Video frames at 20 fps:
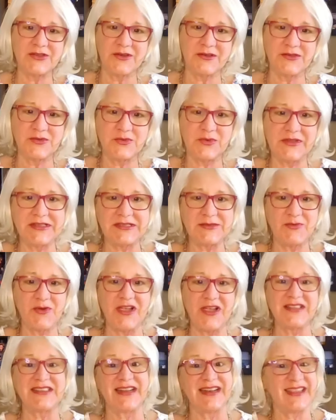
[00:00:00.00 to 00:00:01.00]
So I was really
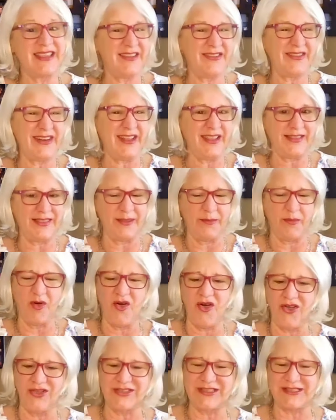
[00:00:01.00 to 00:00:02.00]
surprised that I even hit the ball.